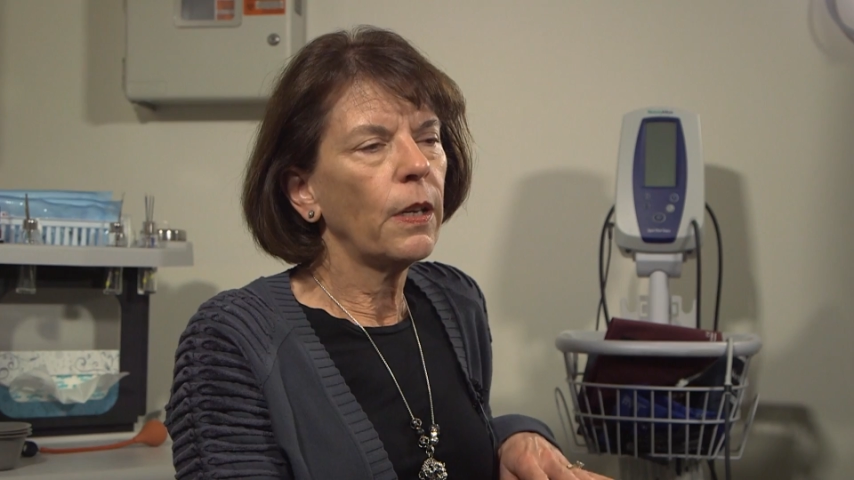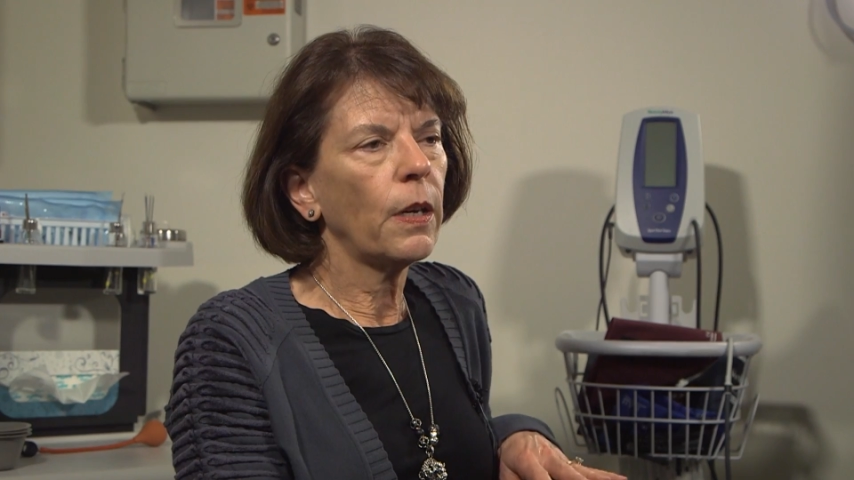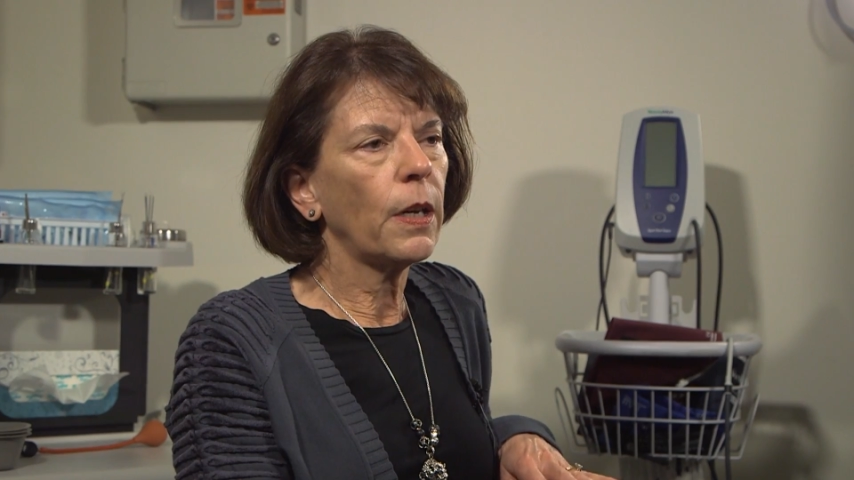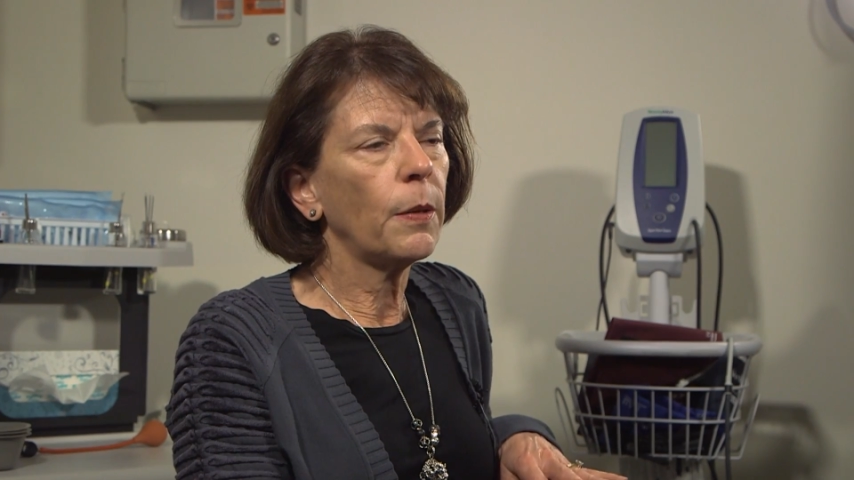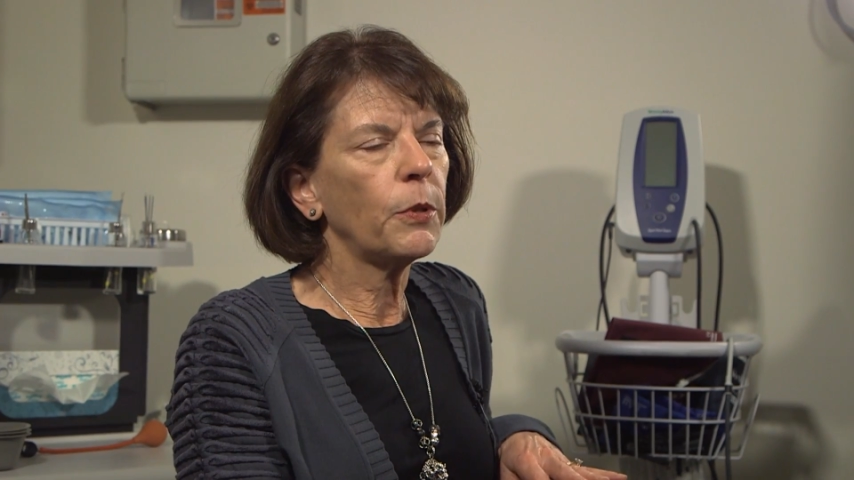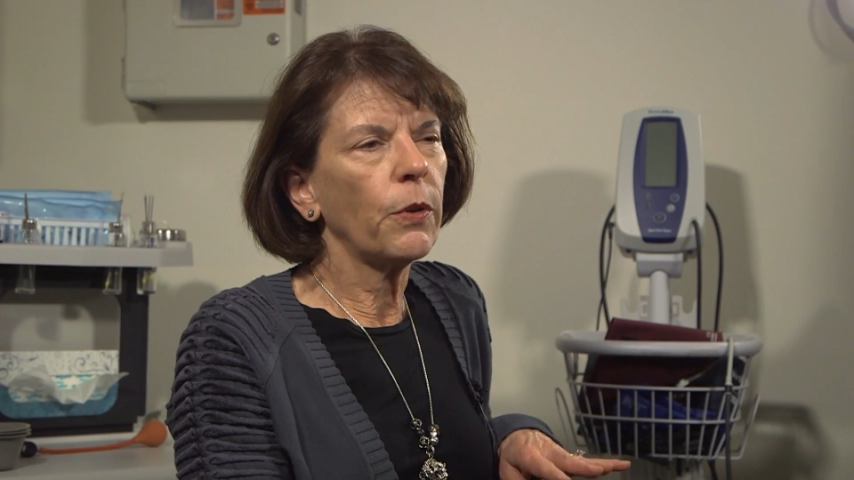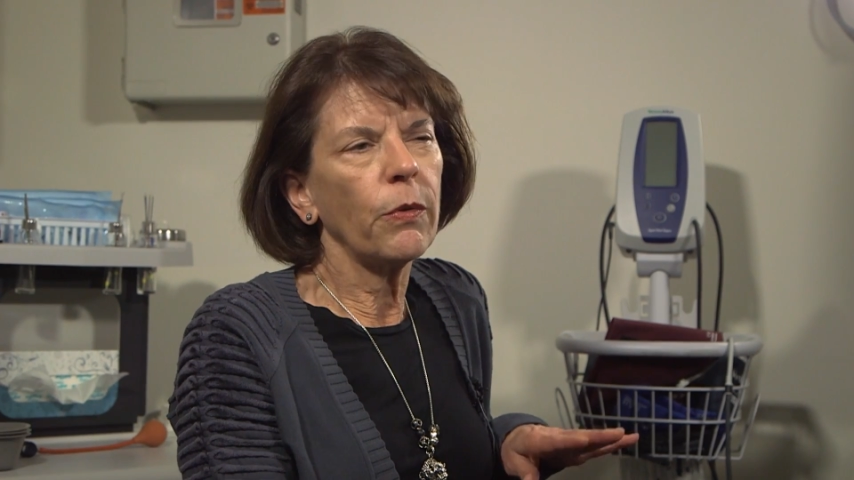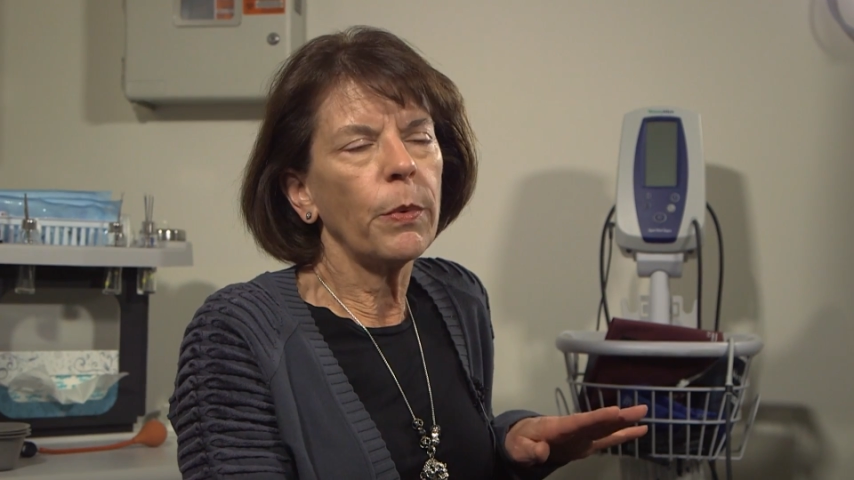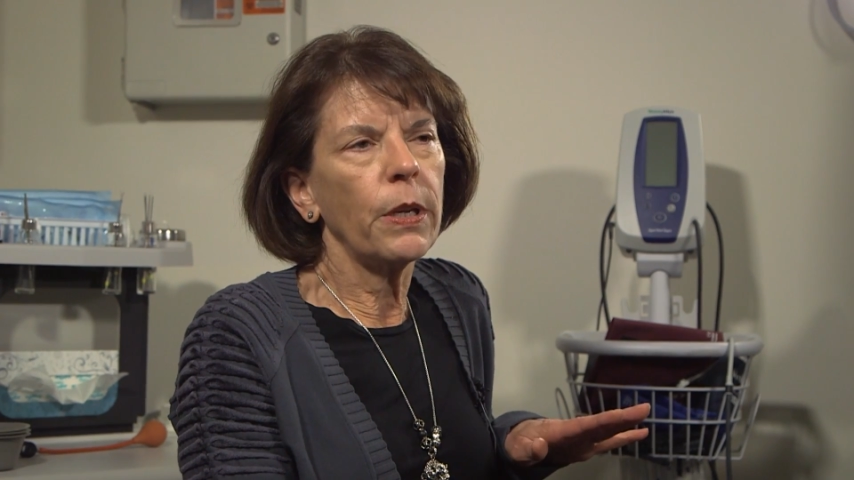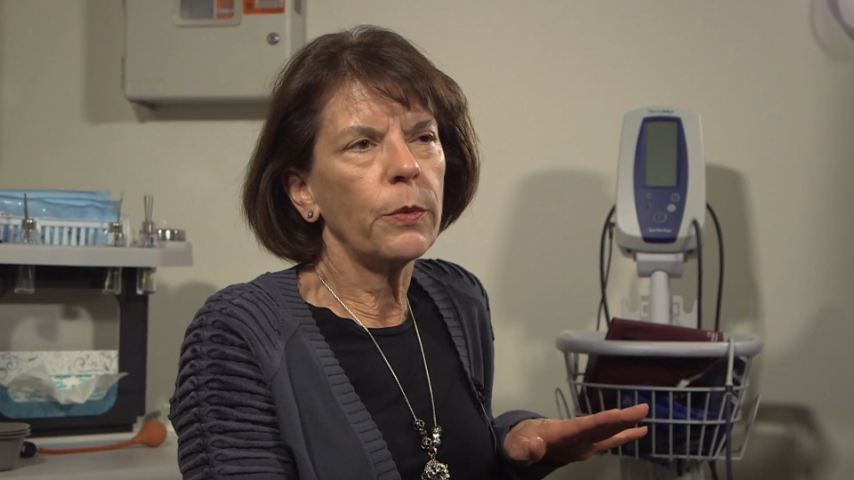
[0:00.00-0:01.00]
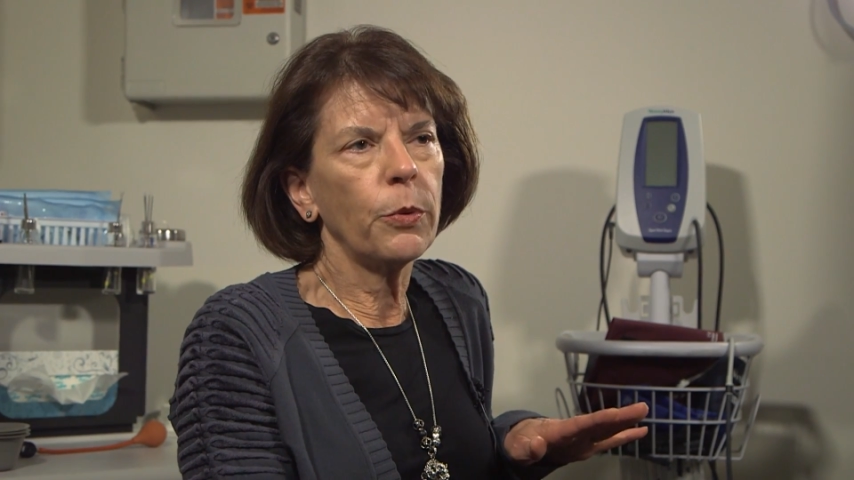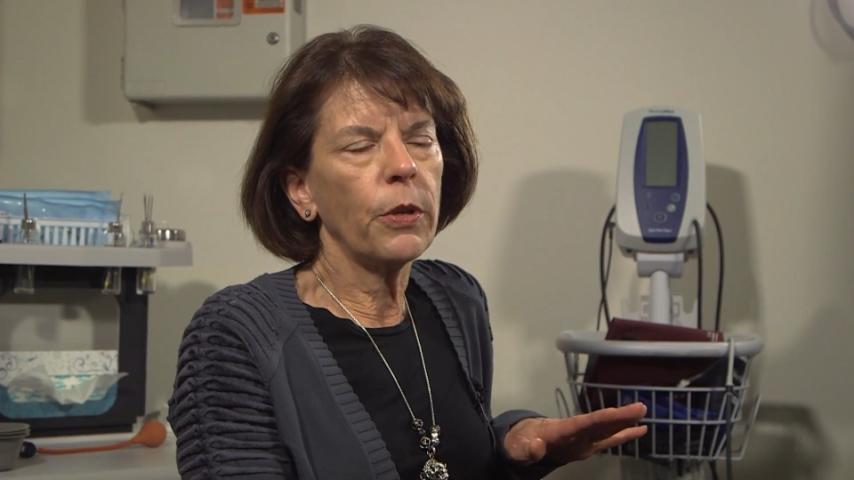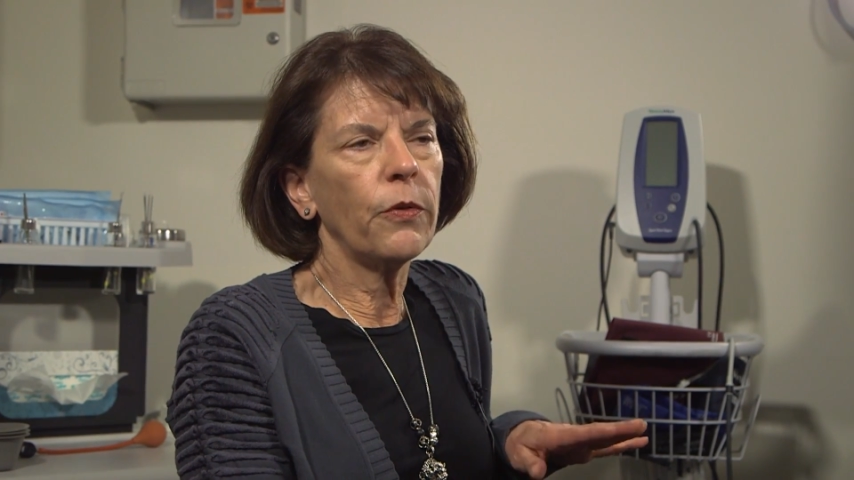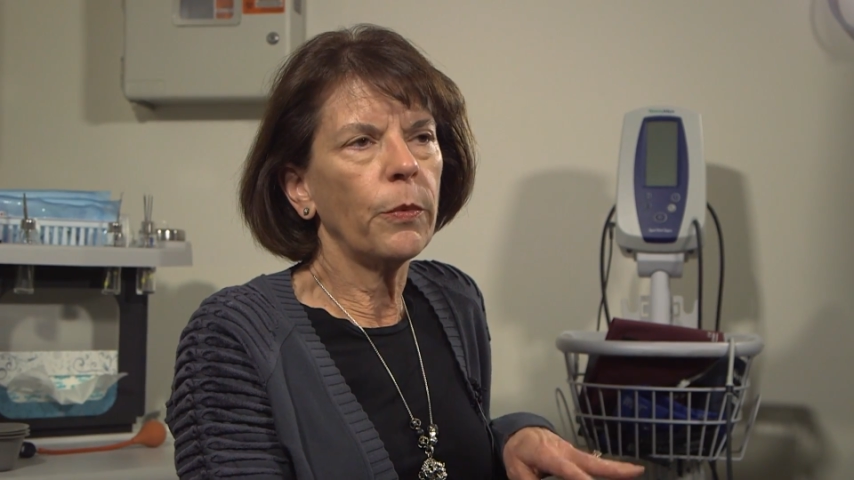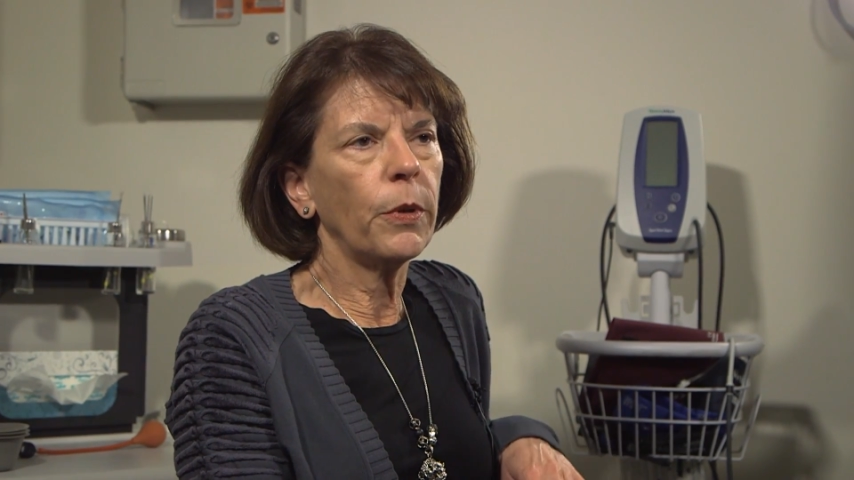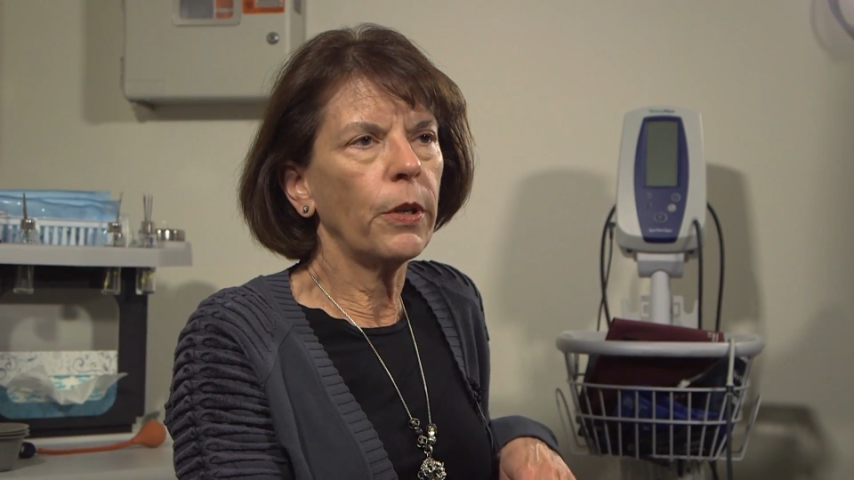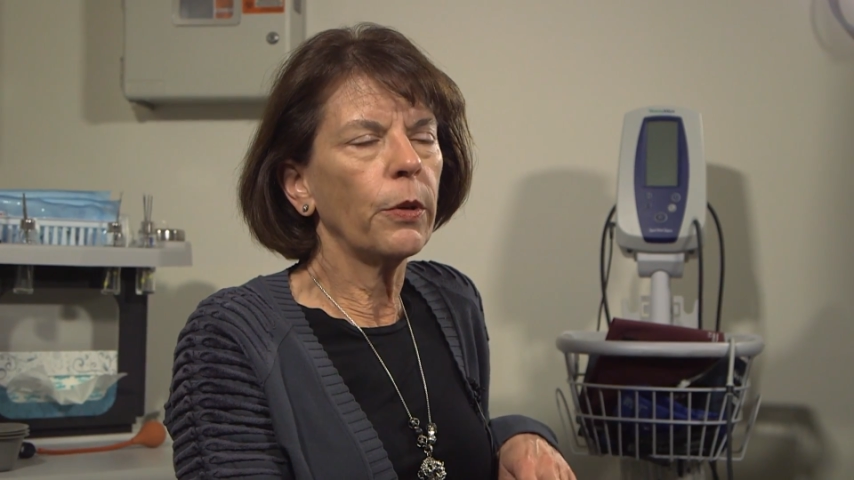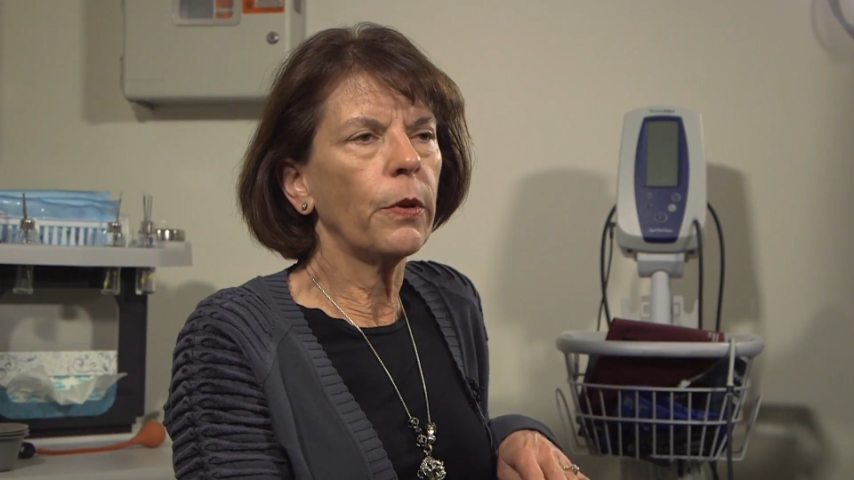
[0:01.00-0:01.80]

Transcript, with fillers: um, so everybody's pretty familiar